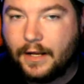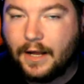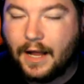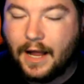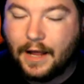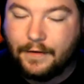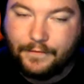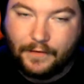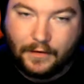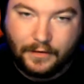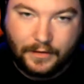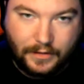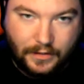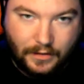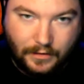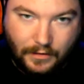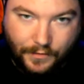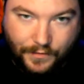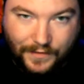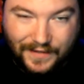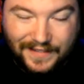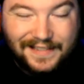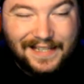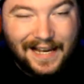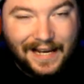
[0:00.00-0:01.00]
found it here on
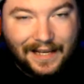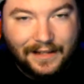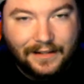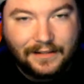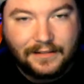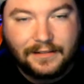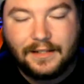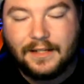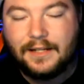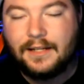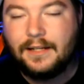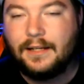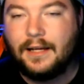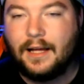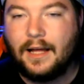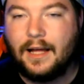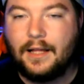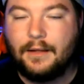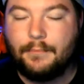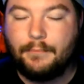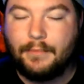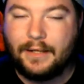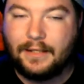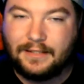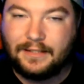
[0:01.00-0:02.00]
the second,
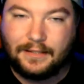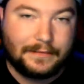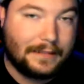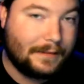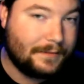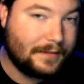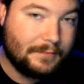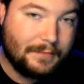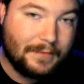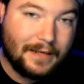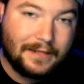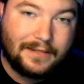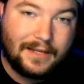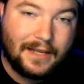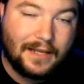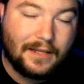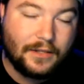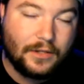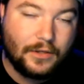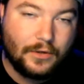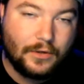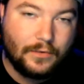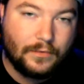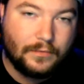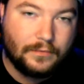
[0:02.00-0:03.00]
but sometimes it may take
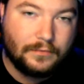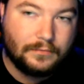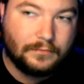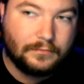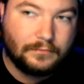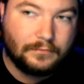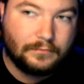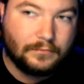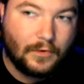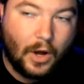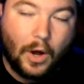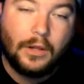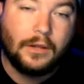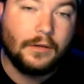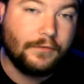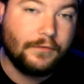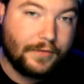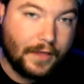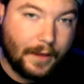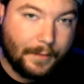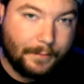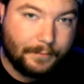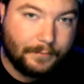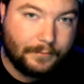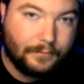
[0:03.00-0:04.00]
you all of
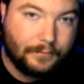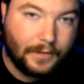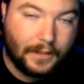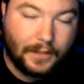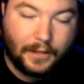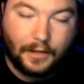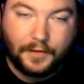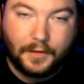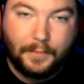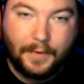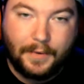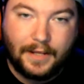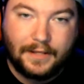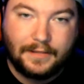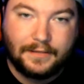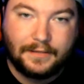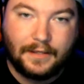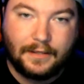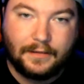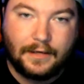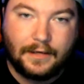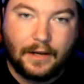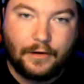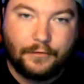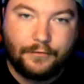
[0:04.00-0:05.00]
them. It all depends
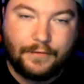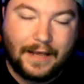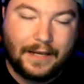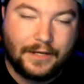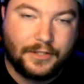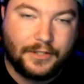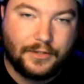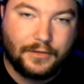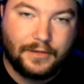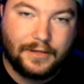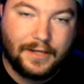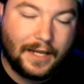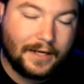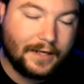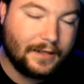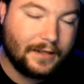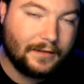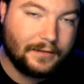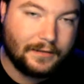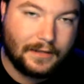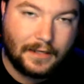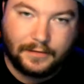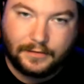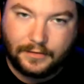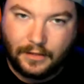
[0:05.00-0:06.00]
on how fast you can get it, and
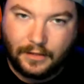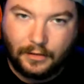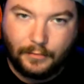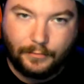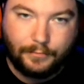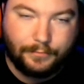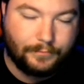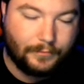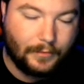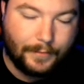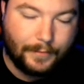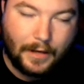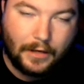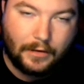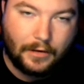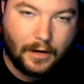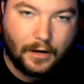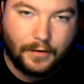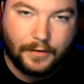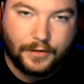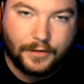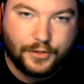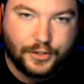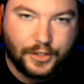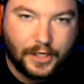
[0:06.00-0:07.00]
that's all about
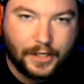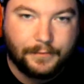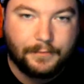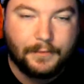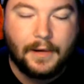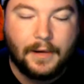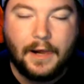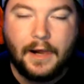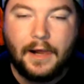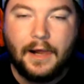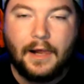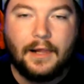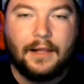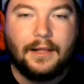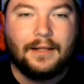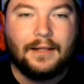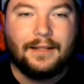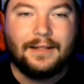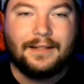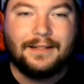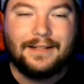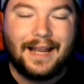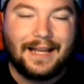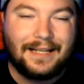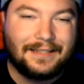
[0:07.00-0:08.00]
RNG.
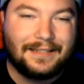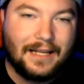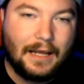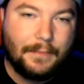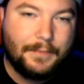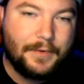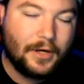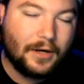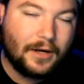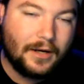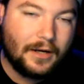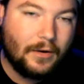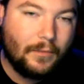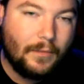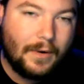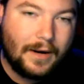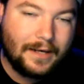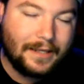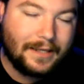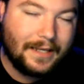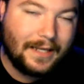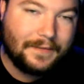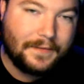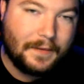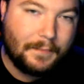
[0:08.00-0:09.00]
Next up, you're going to want to
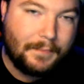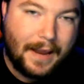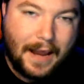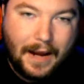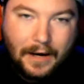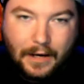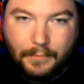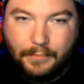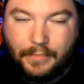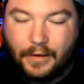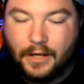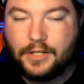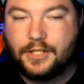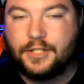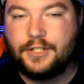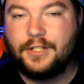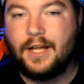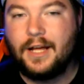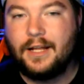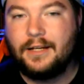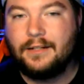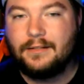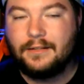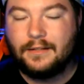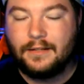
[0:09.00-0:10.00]
get the Pack-a-Punch
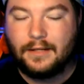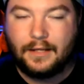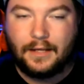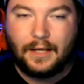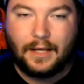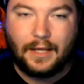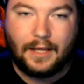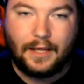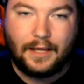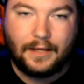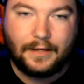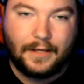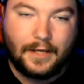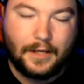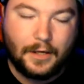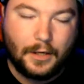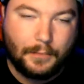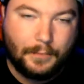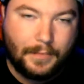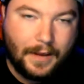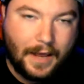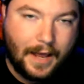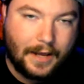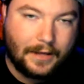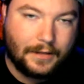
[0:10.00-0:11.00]
done. Get
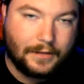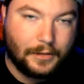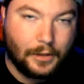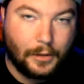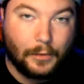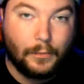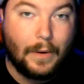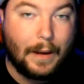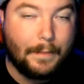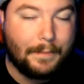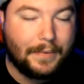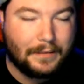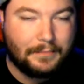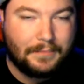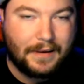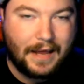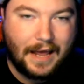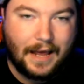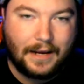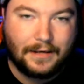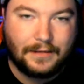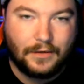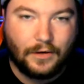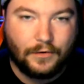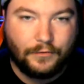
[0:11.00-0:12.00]
your weapon
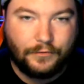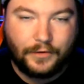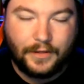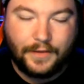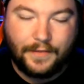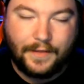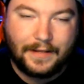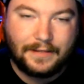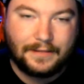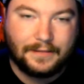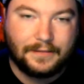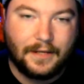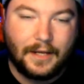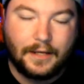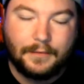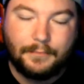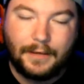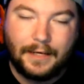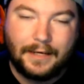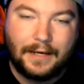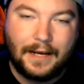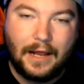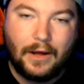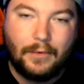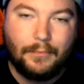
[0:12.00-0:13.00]
packed. Hopefully that's done
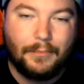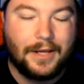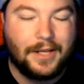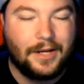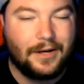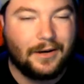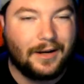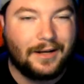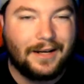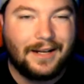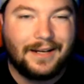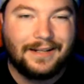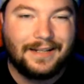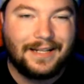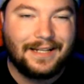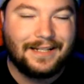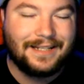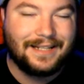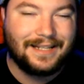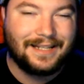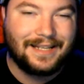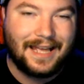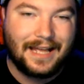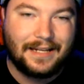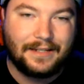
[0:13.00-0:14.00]
by now, but you're going to need to
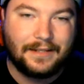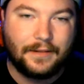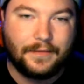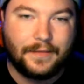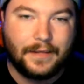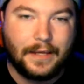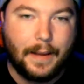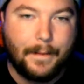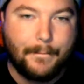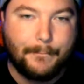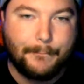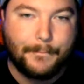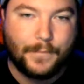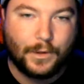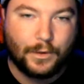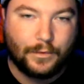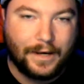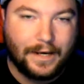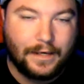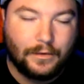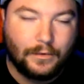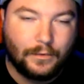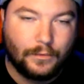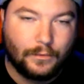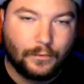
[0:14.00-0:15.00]
get the
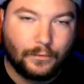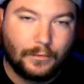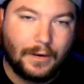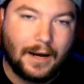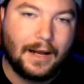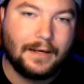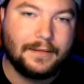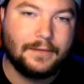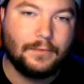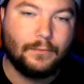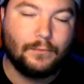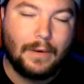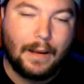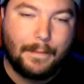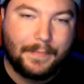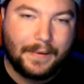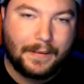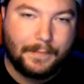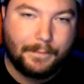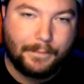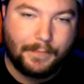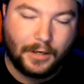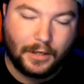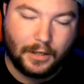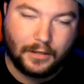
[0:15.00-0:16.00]
Brain Rot
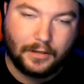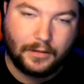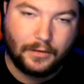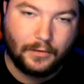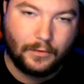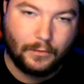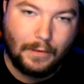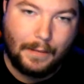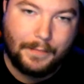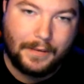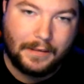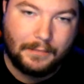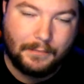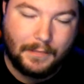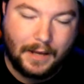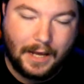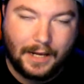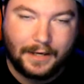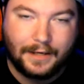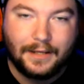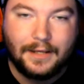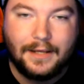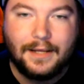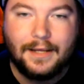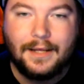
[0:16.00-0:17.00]
weapon perk or weapon
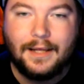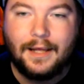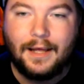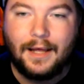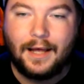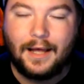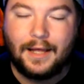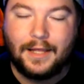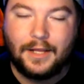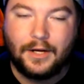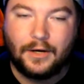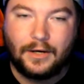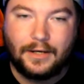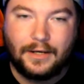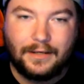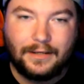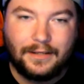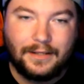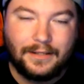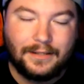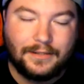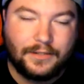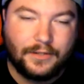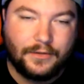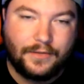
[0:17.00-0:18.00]
mod. You're going to
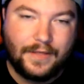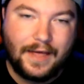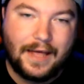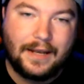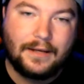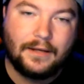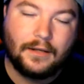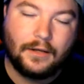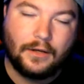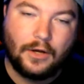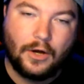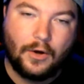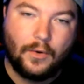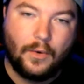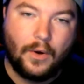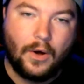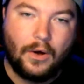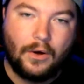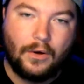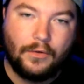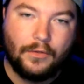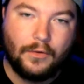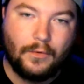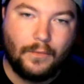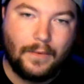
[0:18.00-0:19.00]
need to then go
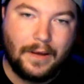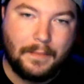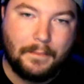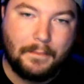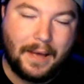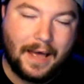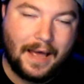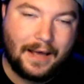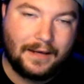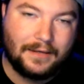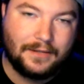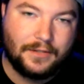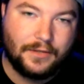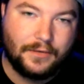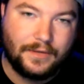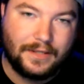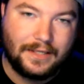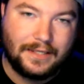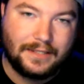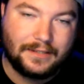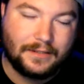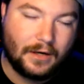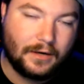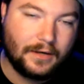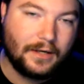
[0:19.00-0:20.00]
all the way back to the
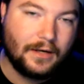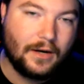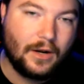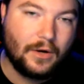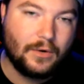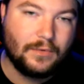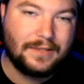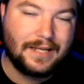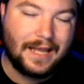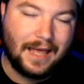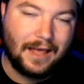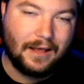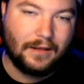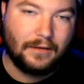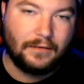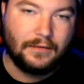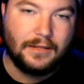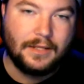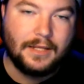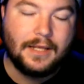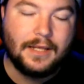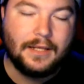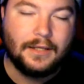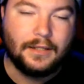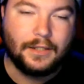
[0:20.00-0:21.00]
starting hotel,
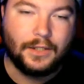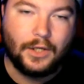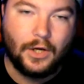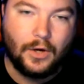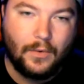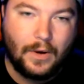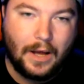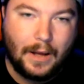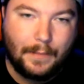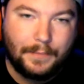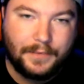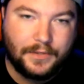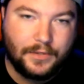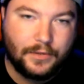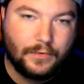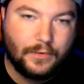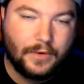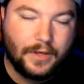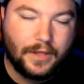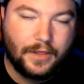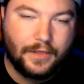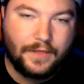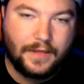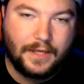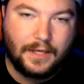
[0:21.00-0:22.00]
go up to
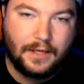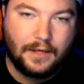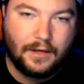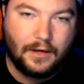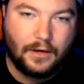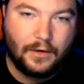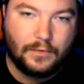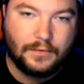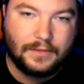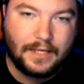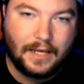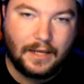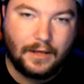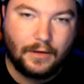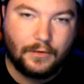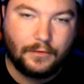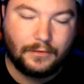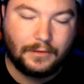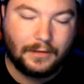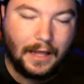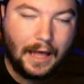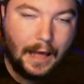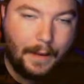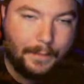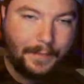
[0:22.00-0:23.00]
the hotel
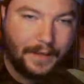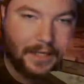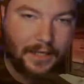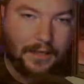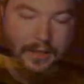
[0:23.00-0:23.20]
lobby,